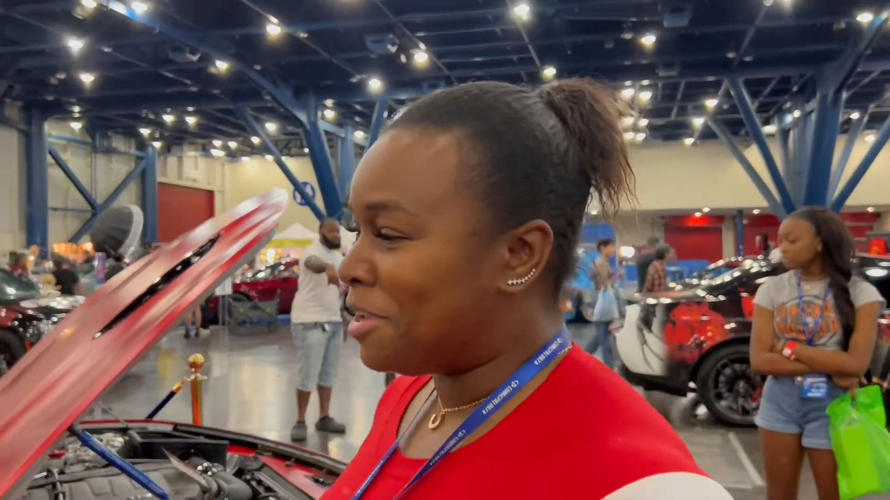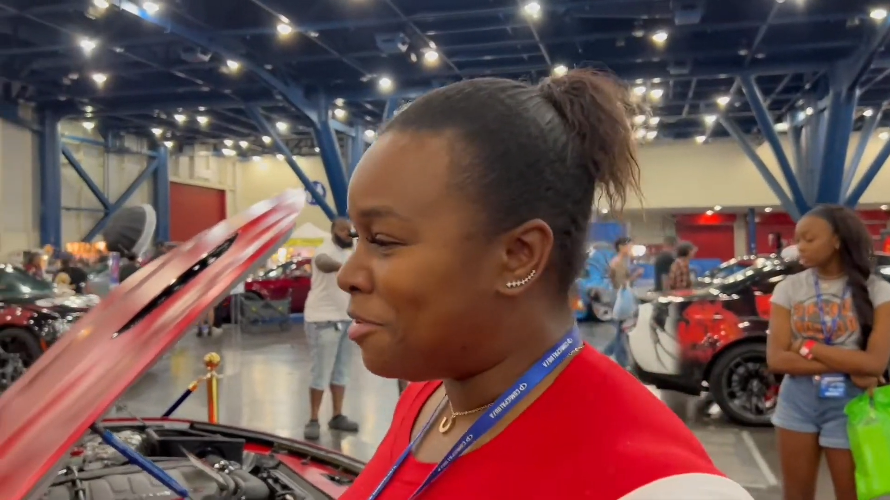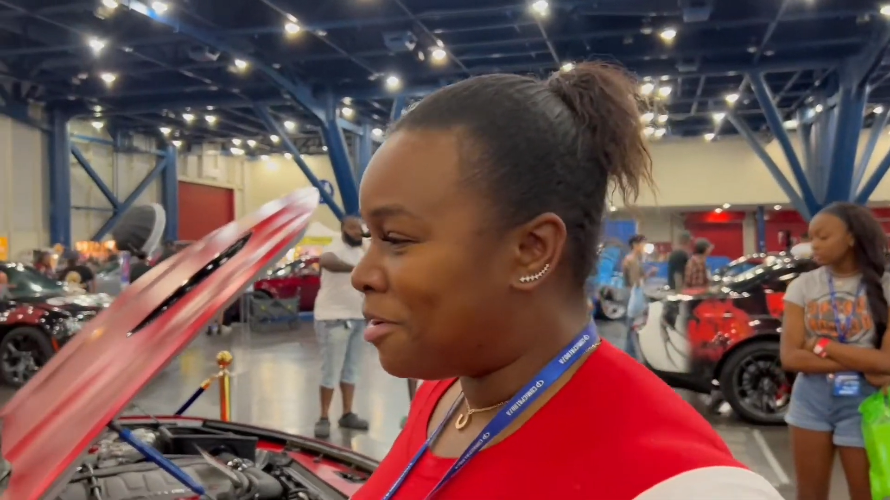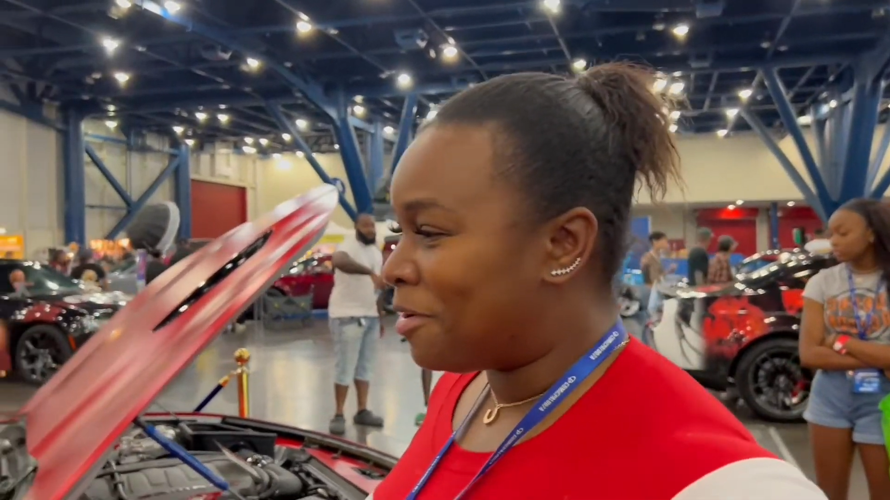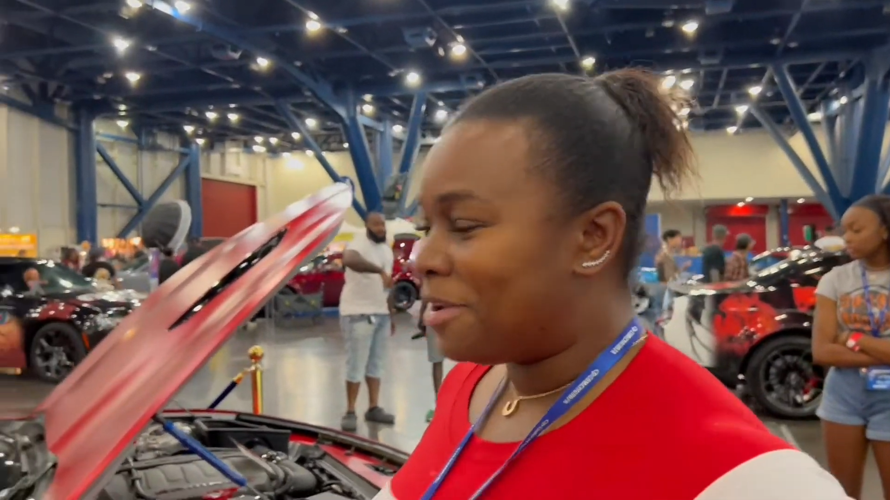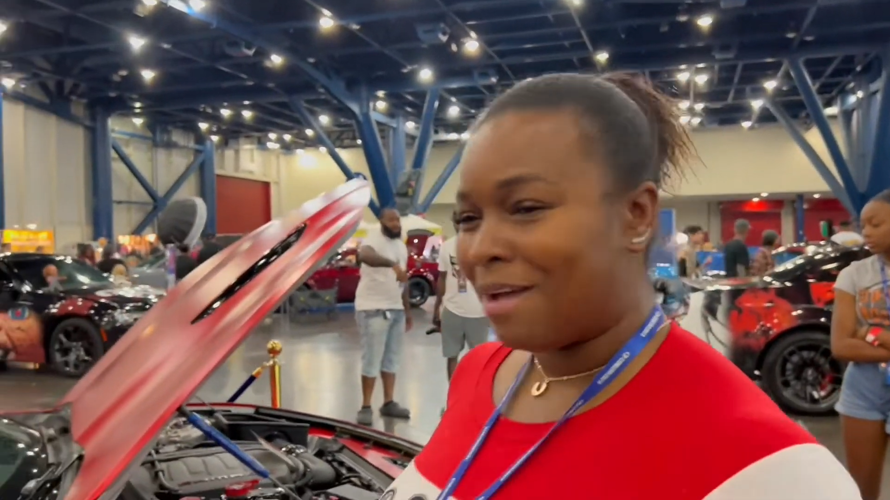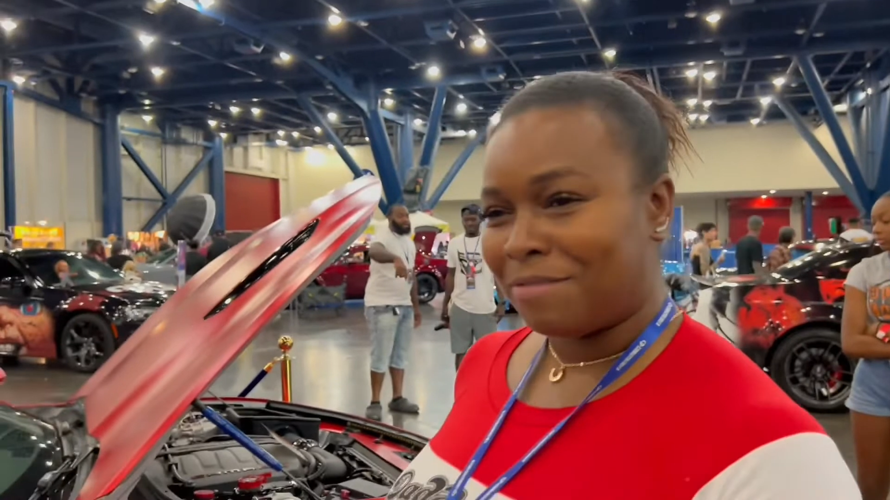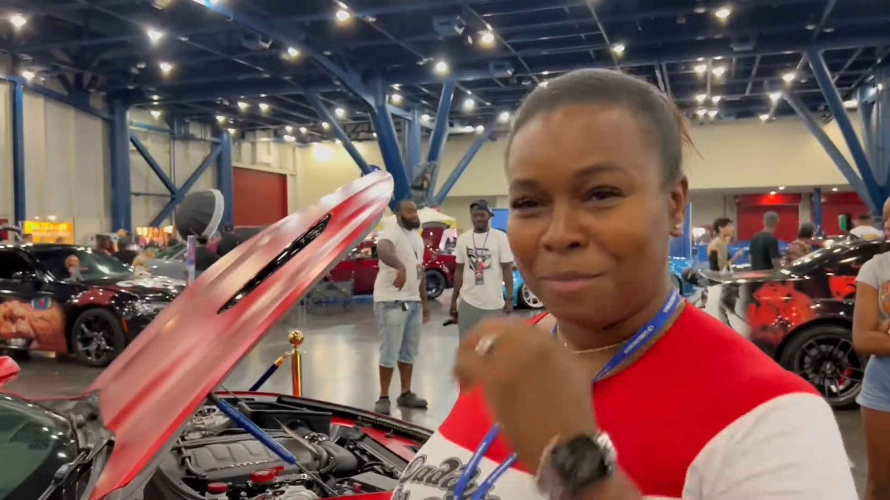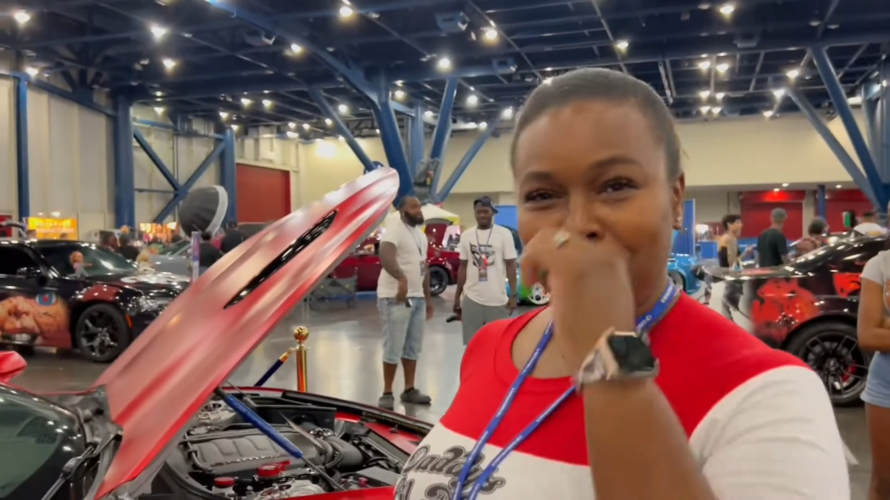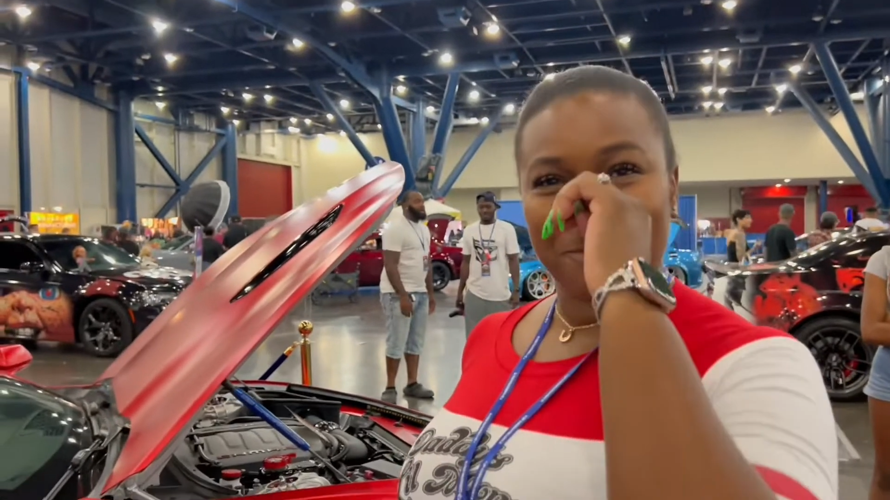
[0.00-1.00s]
You know you have
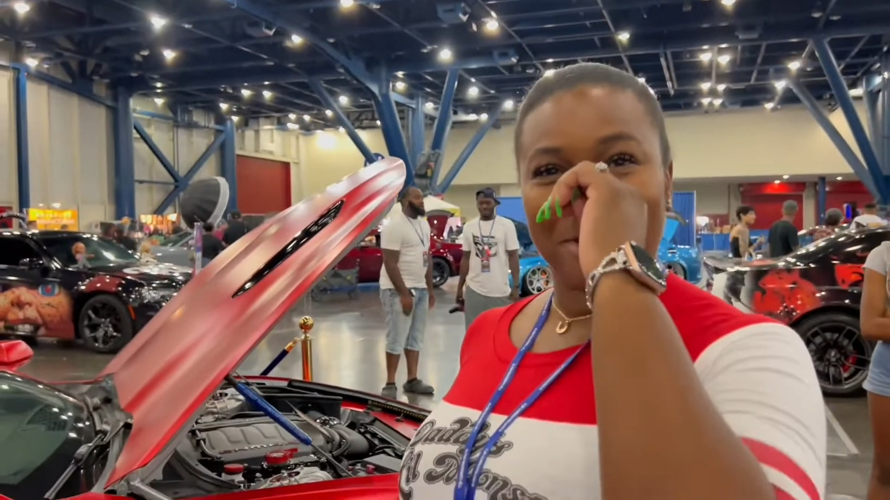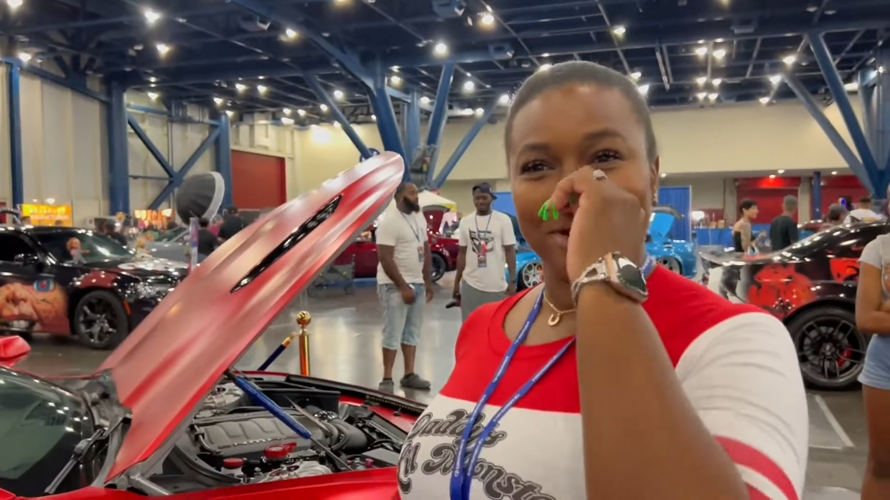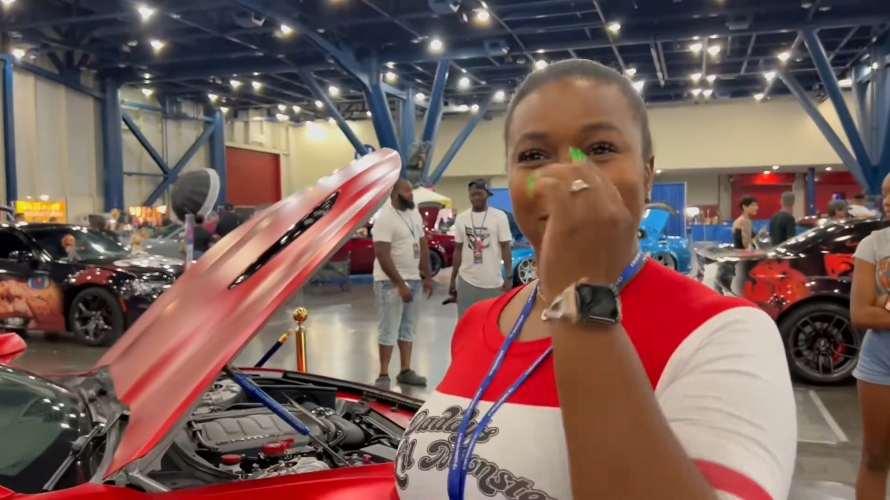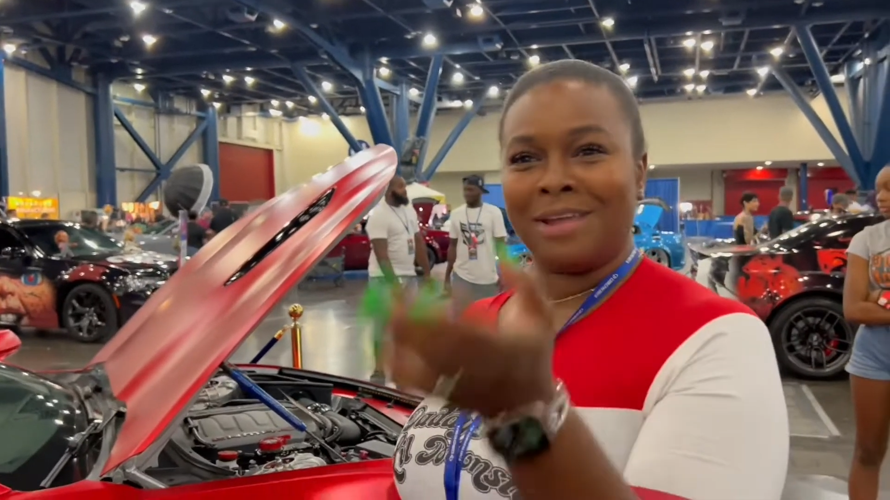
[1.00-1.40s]
to be ready.